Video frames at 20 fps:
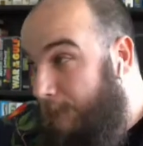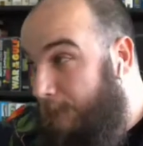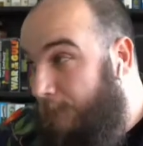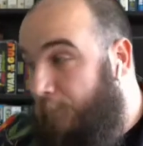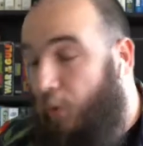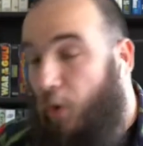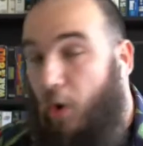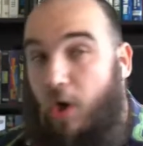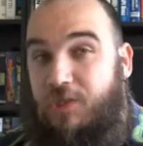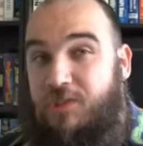
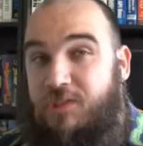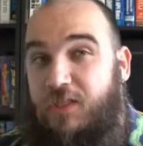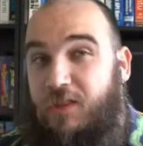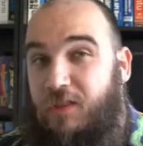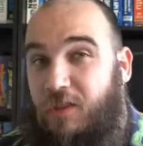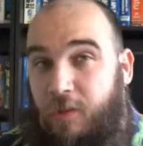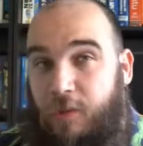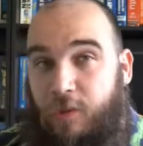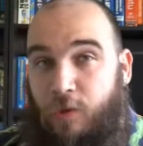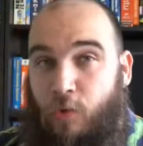parse it
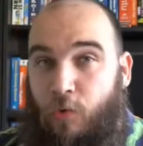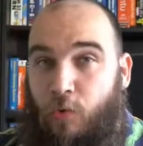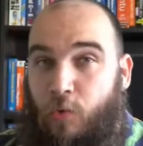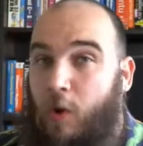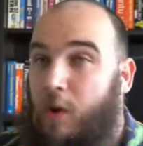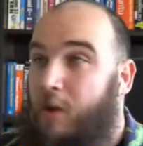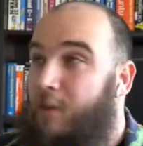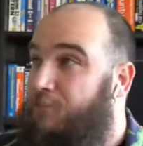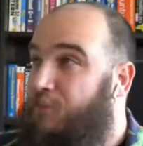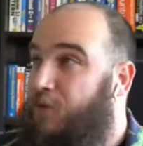through
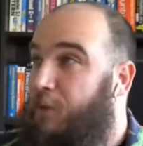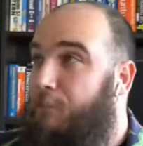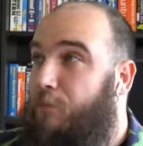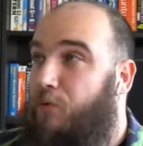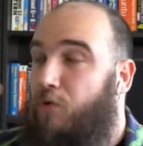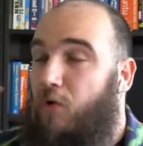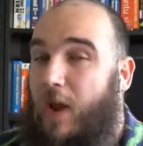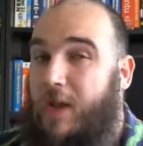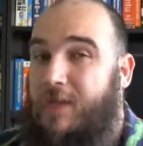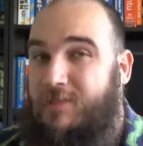the
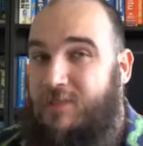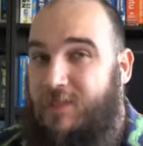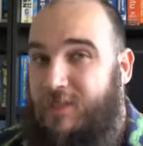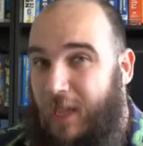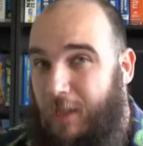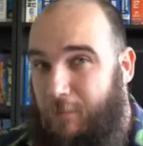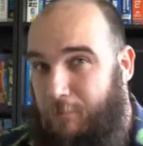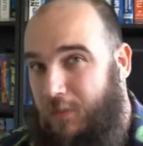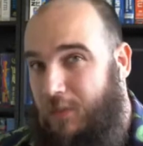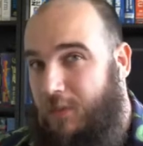pricing
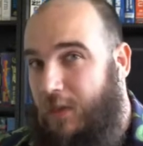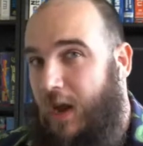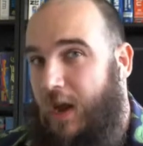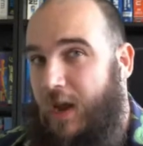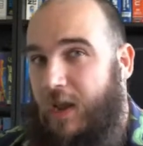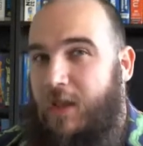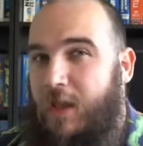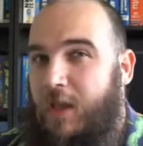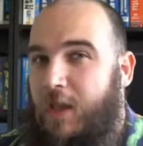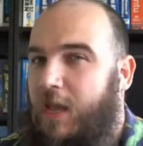
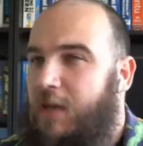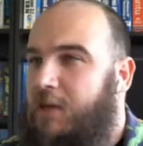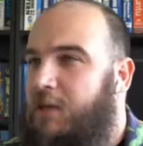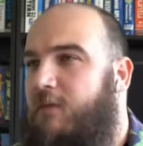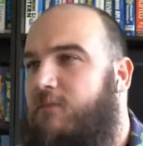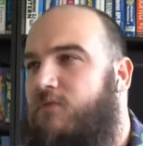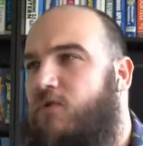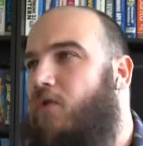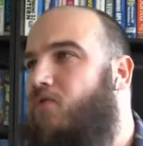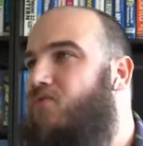API and
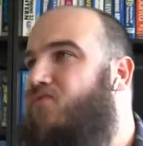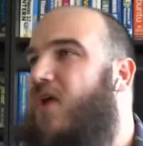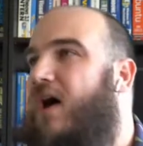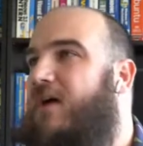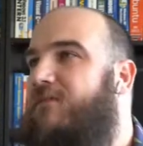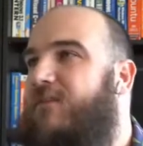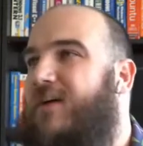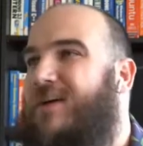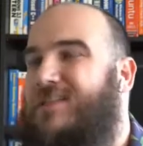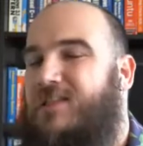give you a
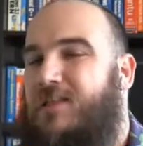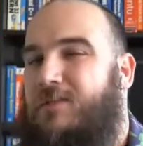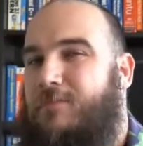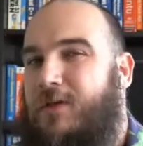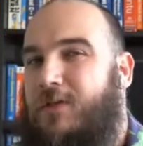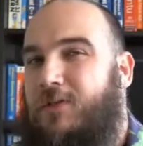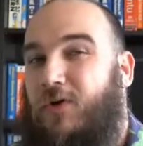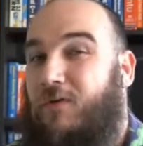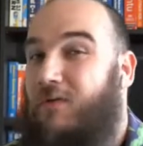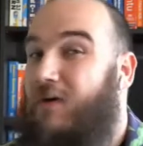rough
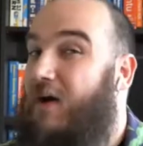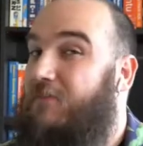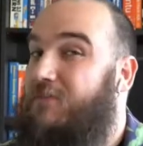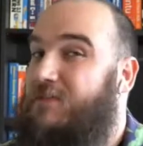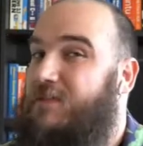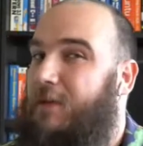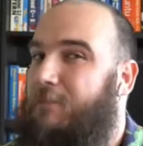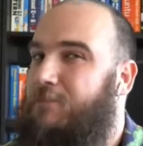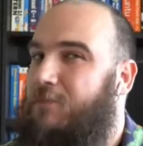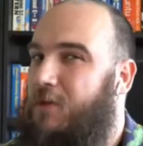estimate of how
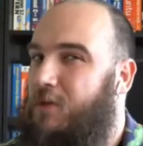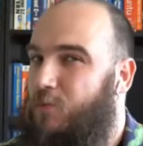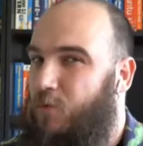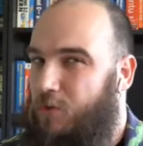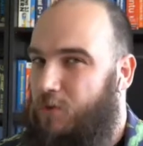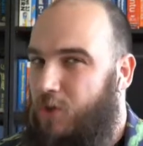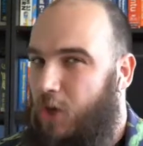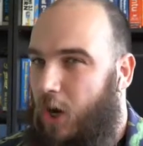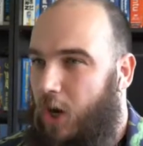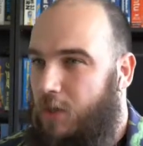something
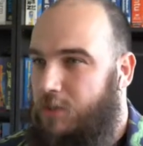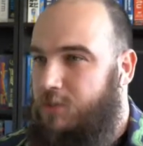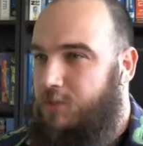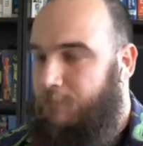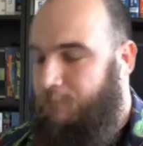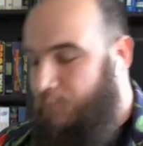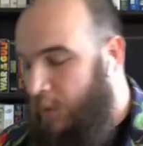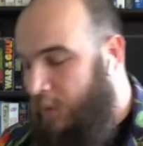would cost.